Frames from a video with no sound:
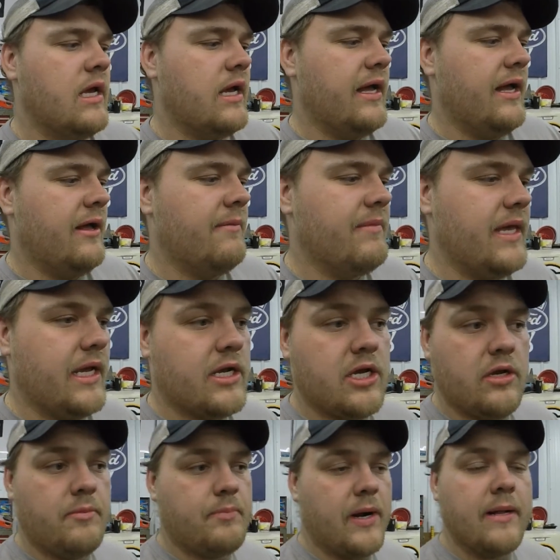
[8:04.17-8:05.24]
It
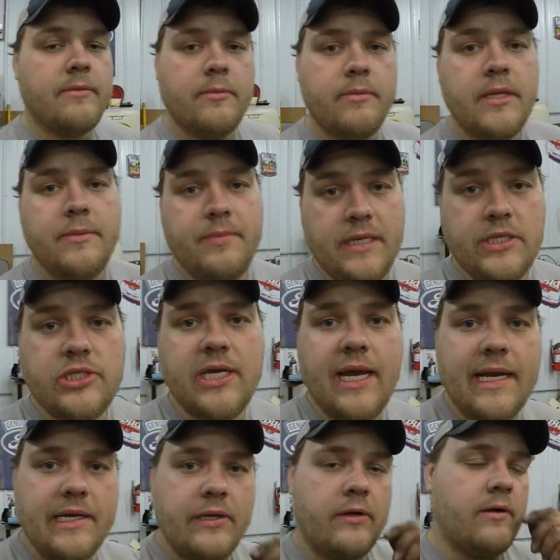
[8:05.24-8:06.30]
could probably be
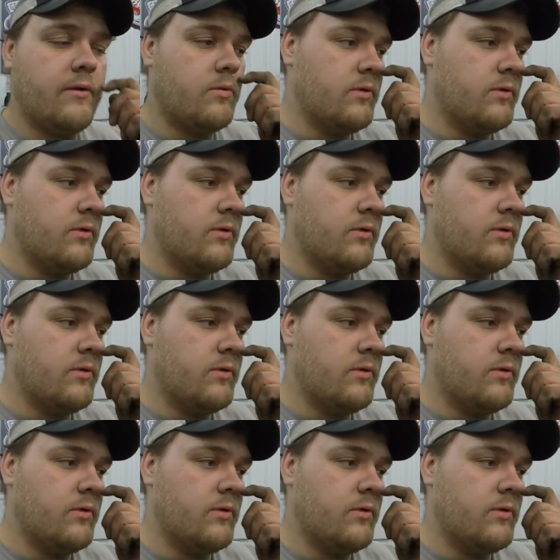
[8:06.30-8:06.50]
shinier